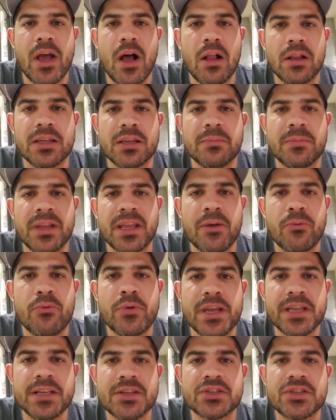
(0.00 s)
ultimately
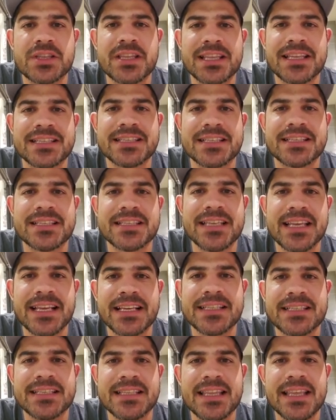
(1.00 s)
reached
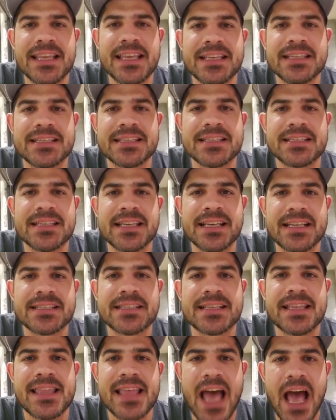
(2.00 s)

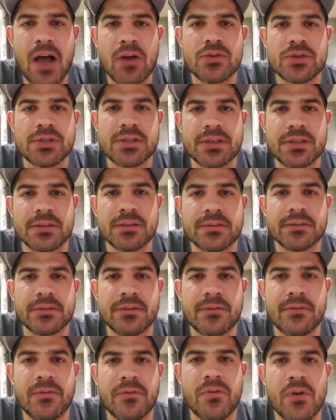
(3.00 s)
66,000
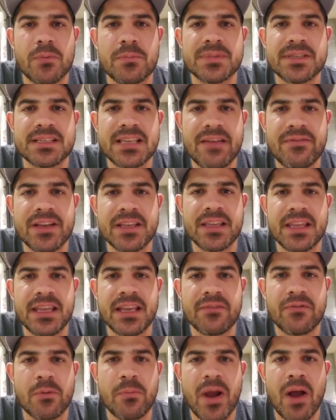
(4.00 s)
from
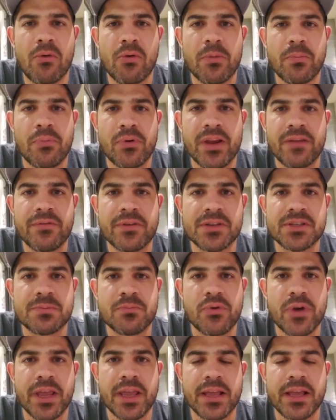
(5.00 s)
17 from our previous
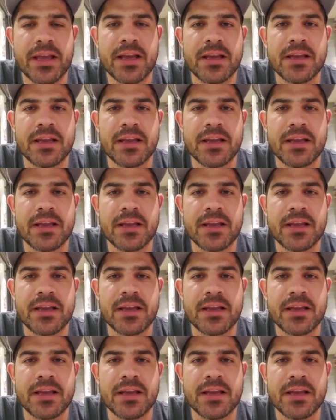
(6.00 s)
break.